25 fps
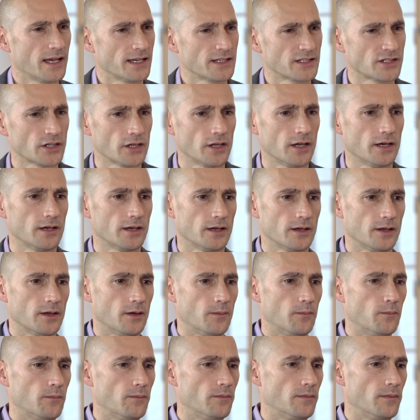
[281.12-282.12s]
So
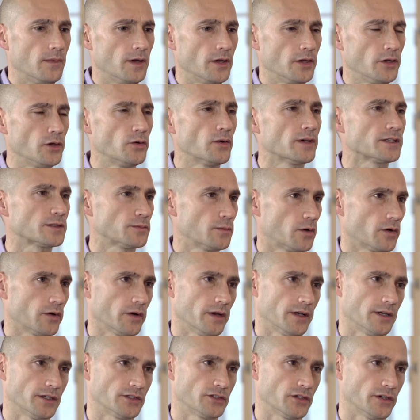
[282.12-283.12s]
the U.S. motor
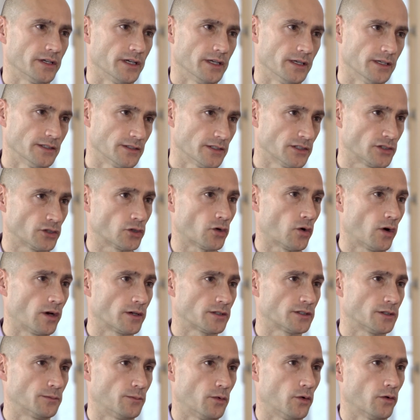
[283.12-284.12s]
industry is a
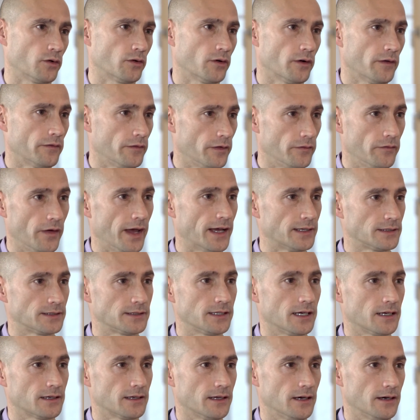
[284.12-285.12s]
strong supporter of advanced
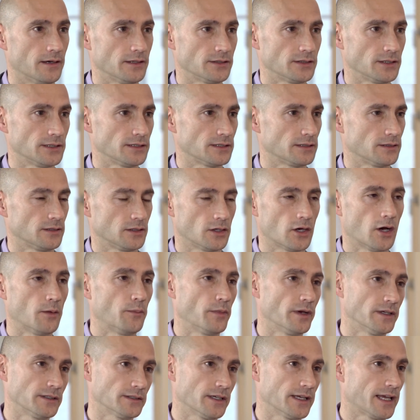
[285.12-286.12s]
technologies.
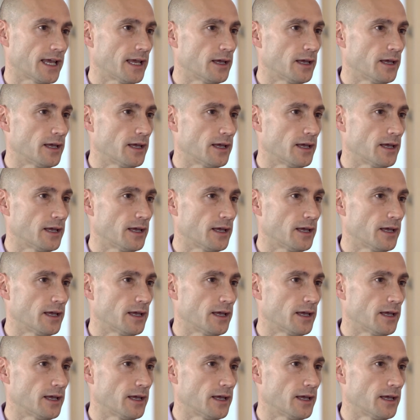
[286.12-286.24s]
Companies like